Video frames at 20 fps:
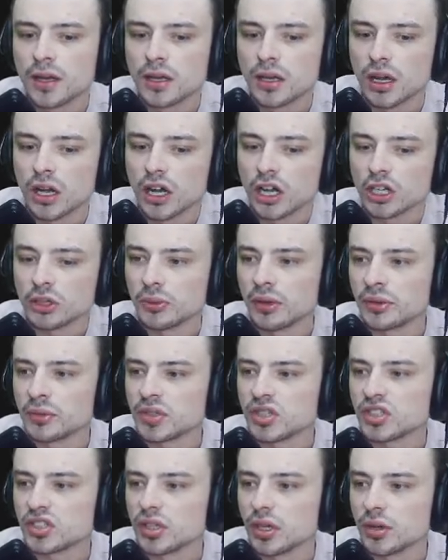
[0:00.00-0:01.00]
Uh, commandment
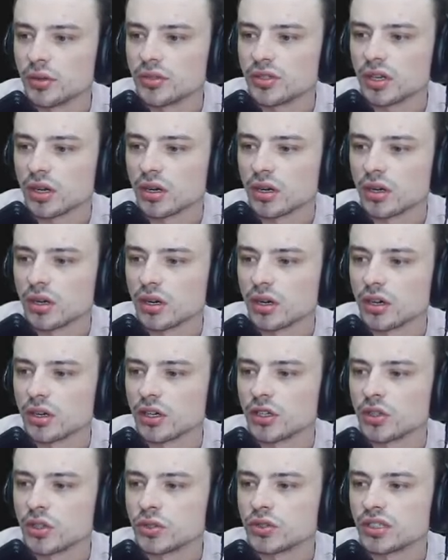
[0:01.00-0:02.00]
stones are
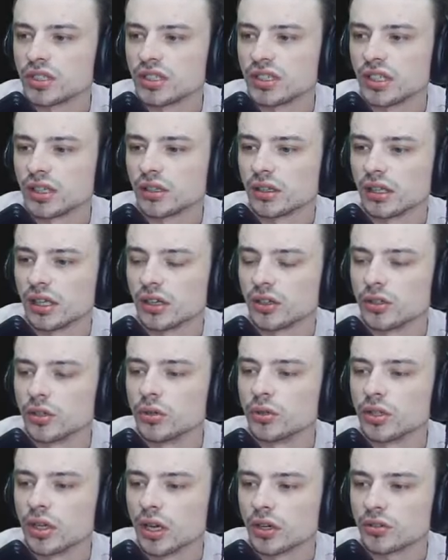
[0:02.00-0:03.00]
used to declare new
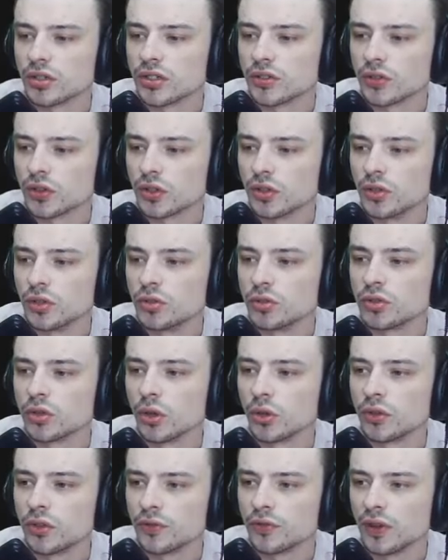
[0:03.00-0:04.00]
doctrines for a new
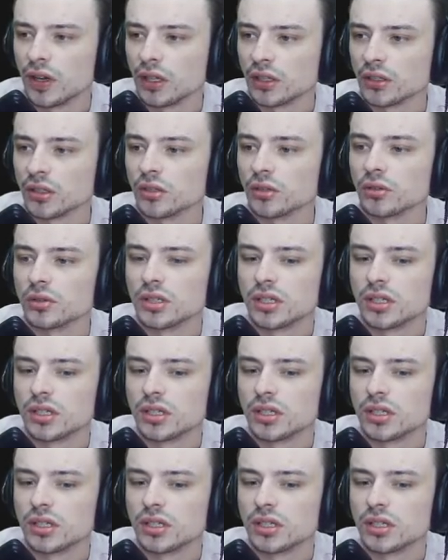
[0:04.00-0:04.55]
cult to follow.